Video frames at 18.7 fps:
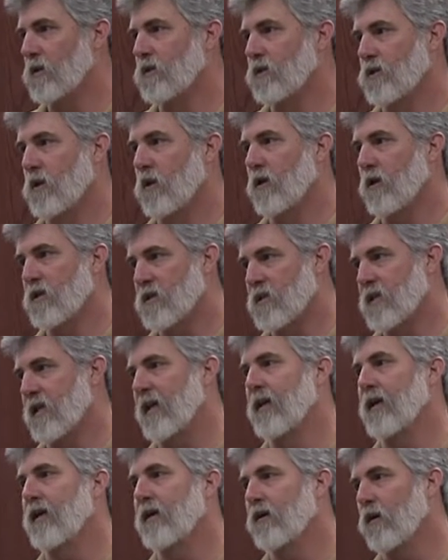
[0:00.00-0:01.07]
and started
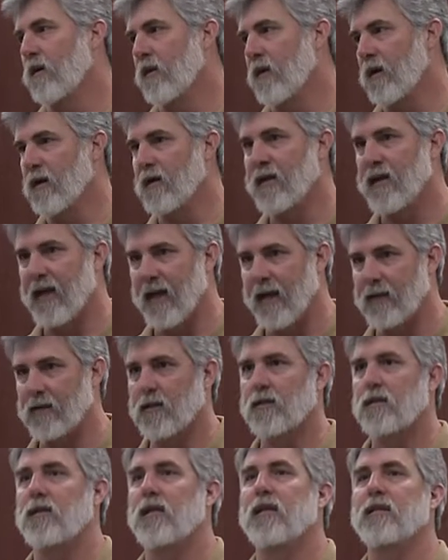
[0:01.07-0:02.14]
settling on their desks,